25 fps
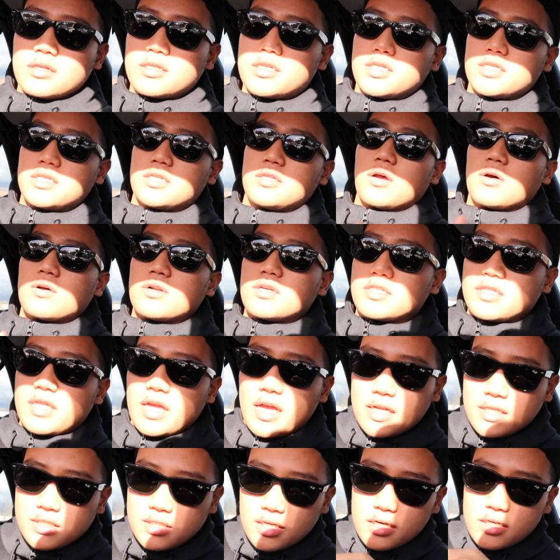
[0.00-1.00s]
She noticed
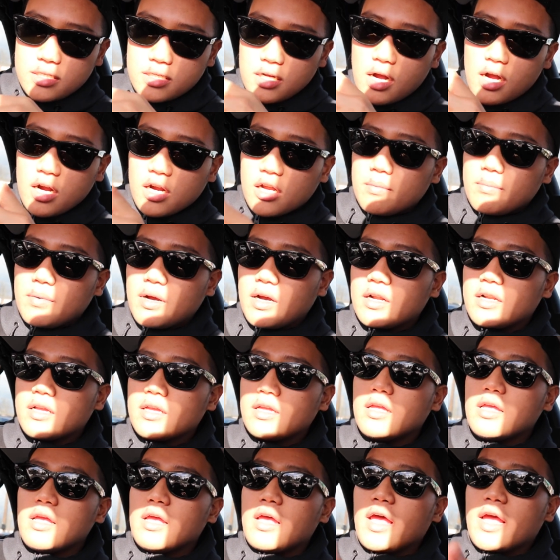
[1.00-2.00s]
that, started talking about
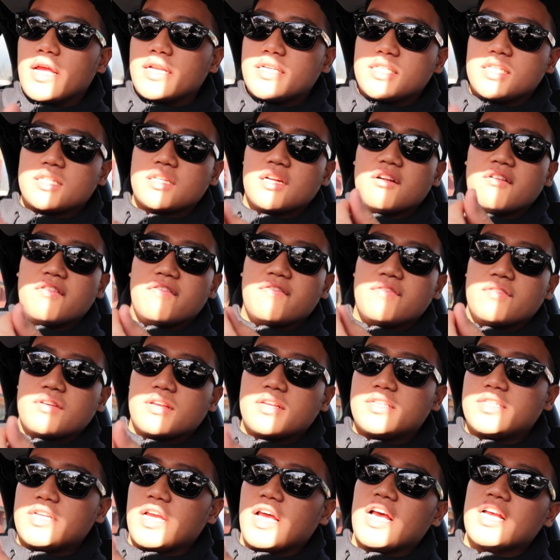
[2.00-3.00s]
it, and she started,
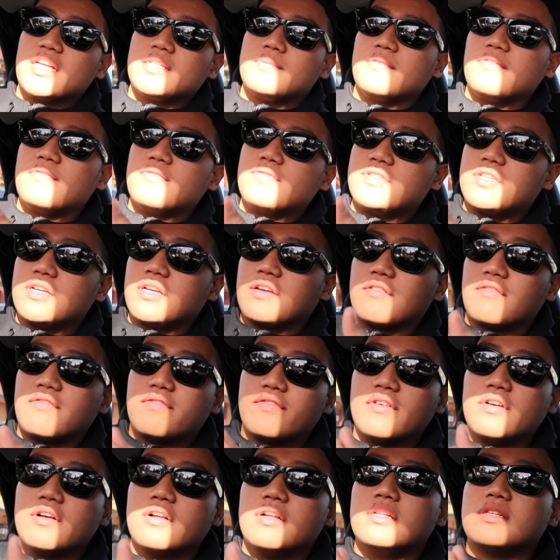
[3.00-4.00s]
she asked me if she could
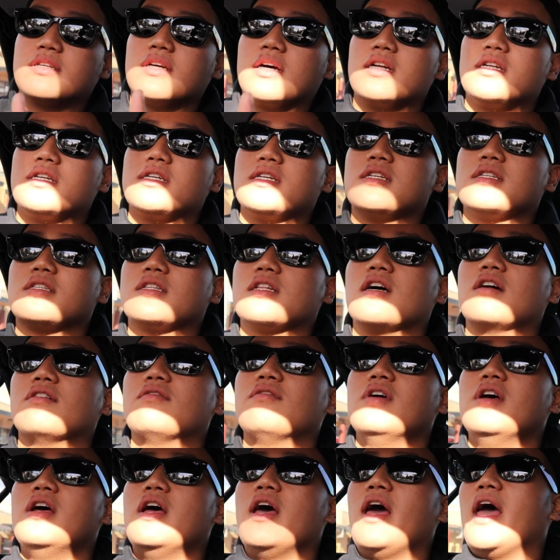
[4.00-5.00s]
feel and touch and stuff,
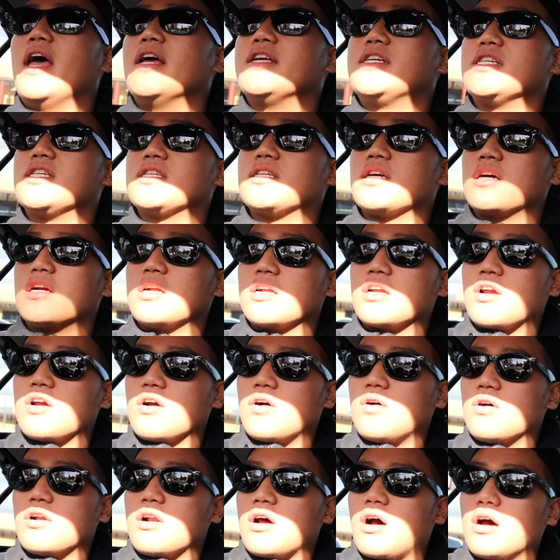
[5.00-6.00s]
and she started
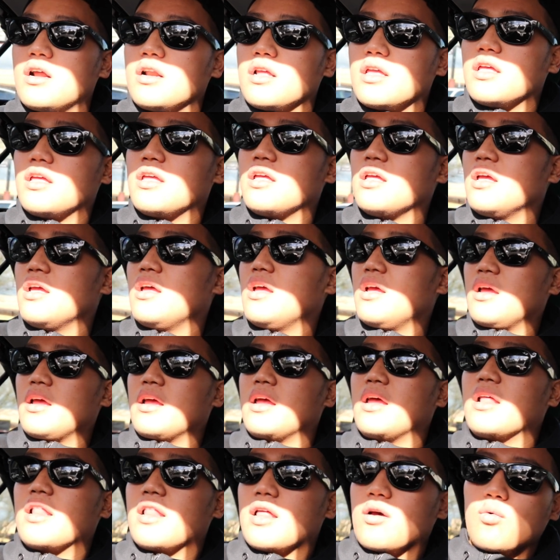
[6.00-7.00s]
going on it,
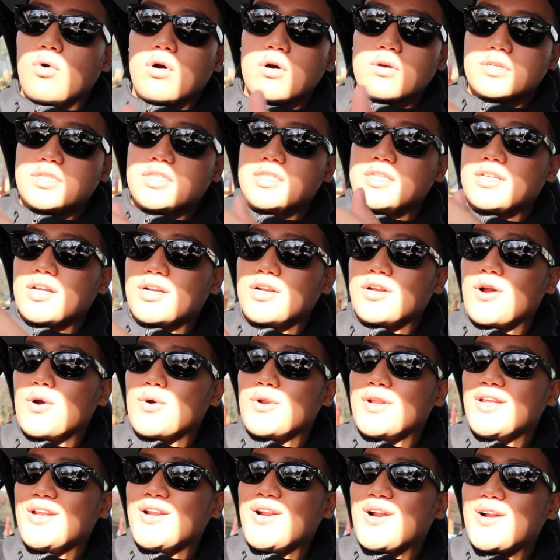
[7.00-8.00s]
and like, well, she started
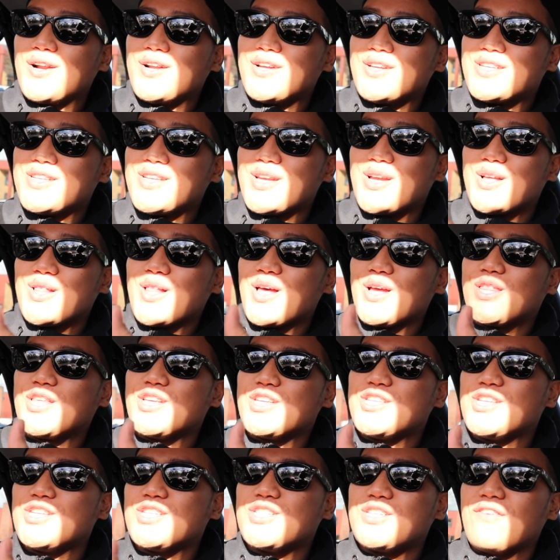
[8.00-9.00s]
going in on it, saying like,
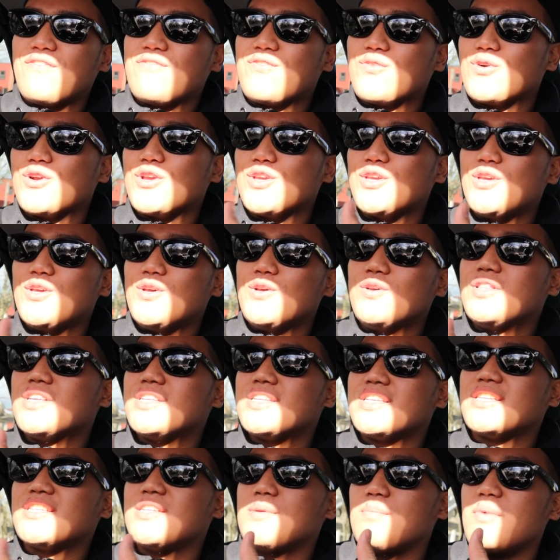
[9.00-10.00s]
this isn't for you,
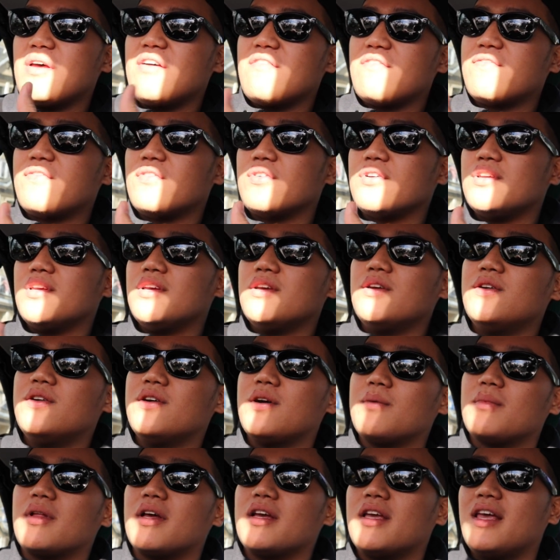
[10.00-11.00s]
this isn't meant for you.
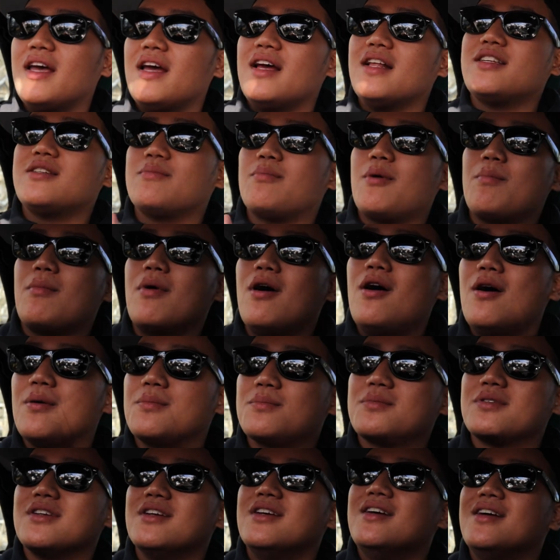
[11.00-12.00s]
I'm like, yeah, it's my
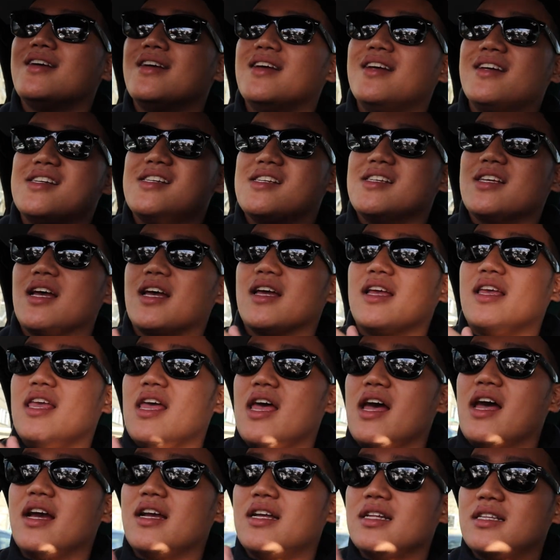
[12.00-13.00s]
mom's. She's like,
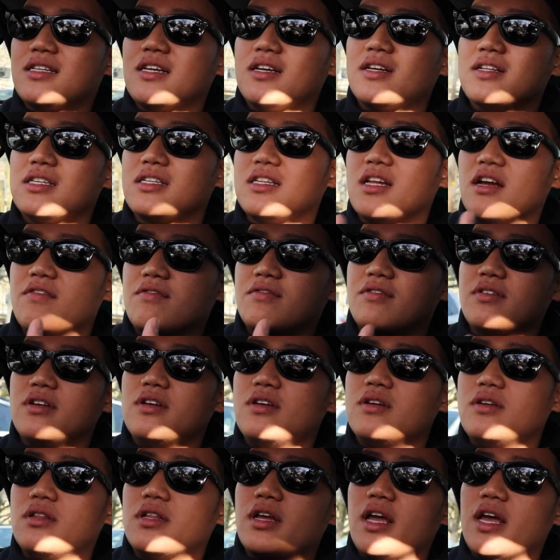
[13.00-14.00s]
yeah, I can tell this is not for
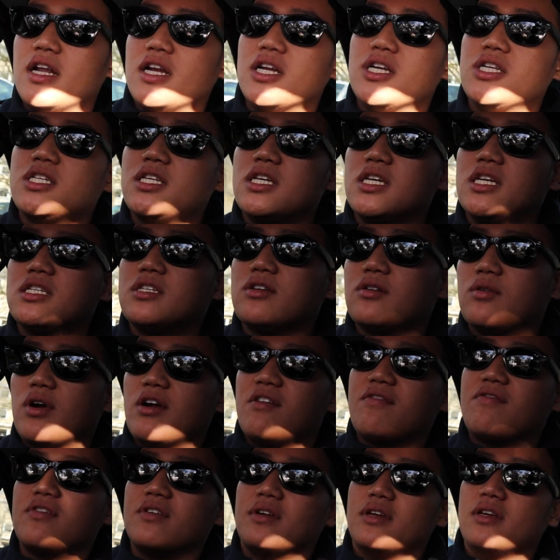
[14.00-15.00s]
you. The energy isn't
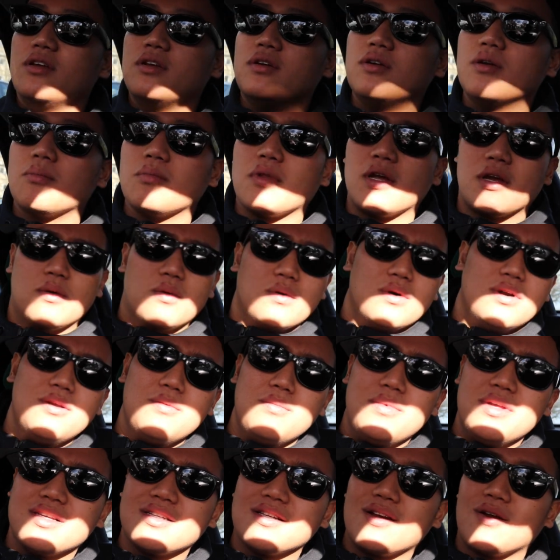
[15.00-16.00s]
right for you. I'm like, what do
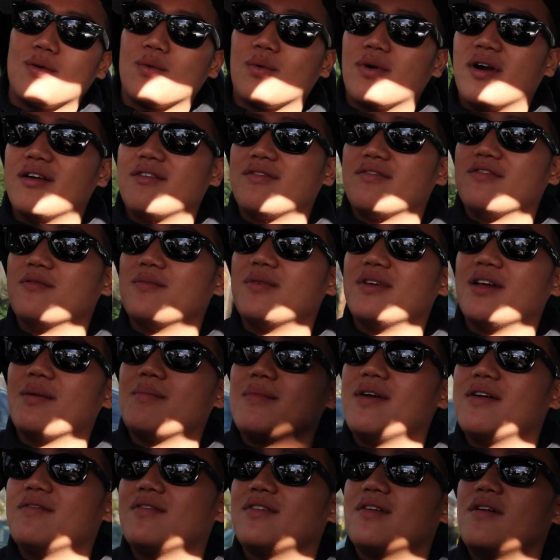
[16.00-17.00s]
you mean it's not right for me?
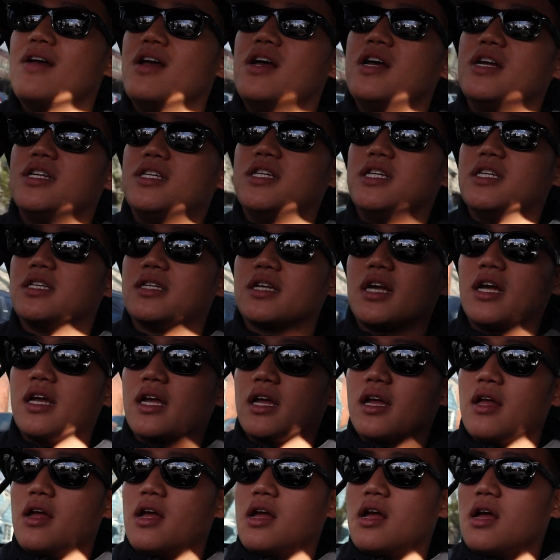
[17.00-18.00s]
I'm having, she's like,
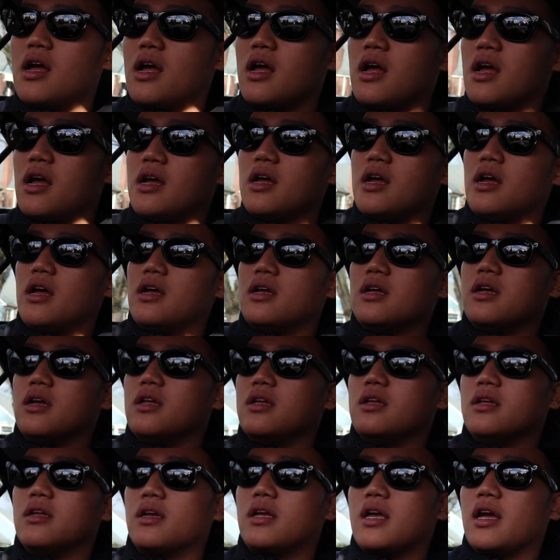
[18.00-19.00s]

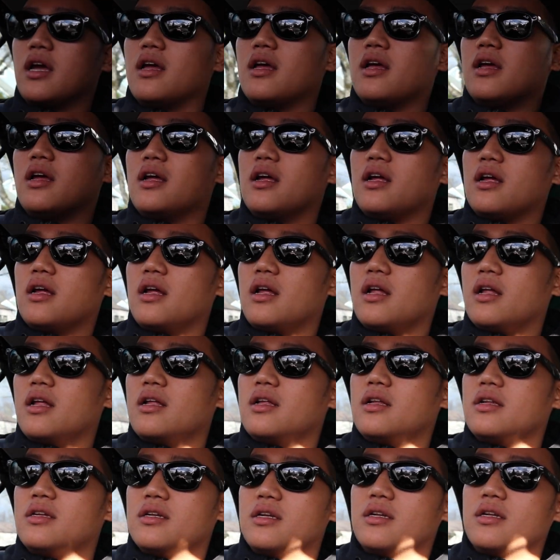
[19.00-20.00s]
okay
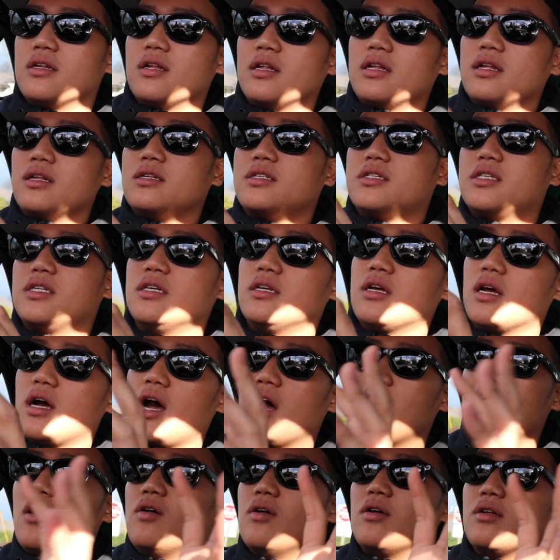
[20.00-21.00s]
she,
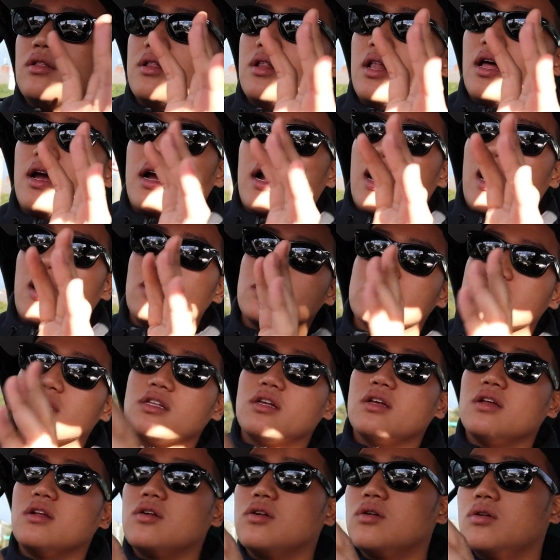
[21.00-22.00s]
I don't like. I was
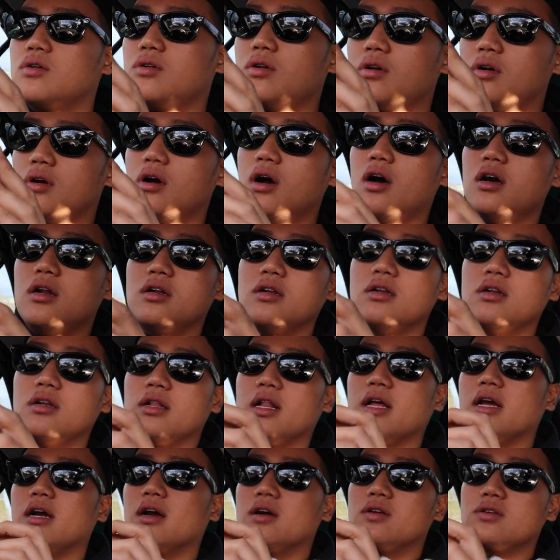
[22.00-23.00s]
little, un,
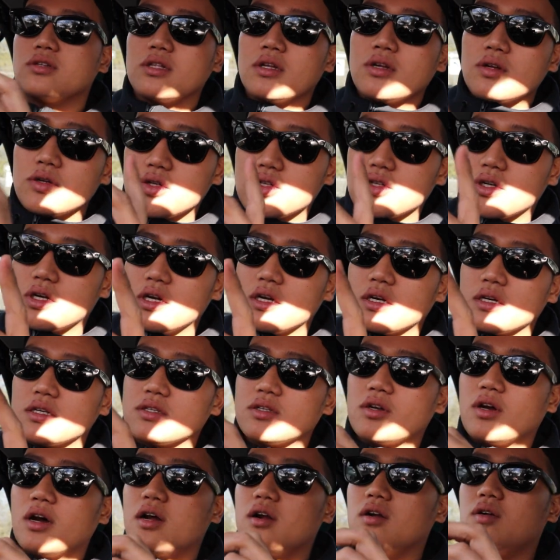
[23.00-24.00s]
like I was little drunk,
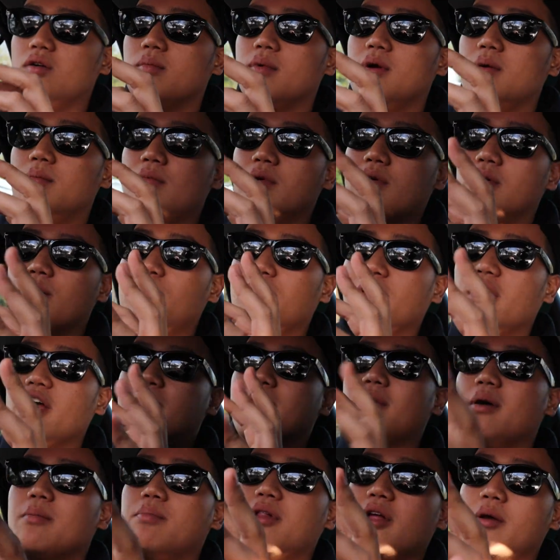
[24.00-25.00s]
so I don't remember play
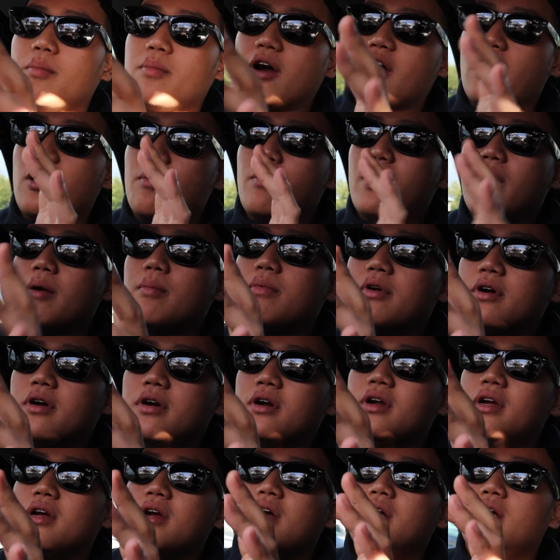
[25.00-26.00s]
by play. But I
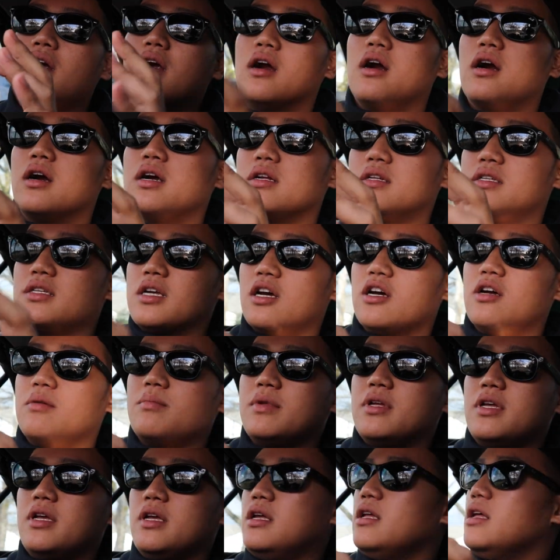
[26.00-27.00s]
remember her telling
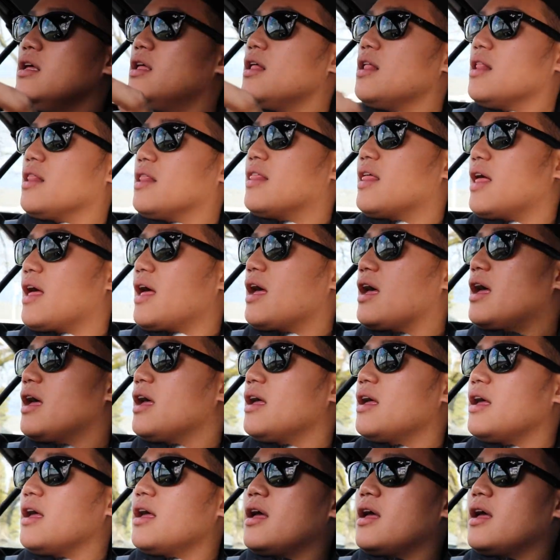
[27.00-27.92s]
me that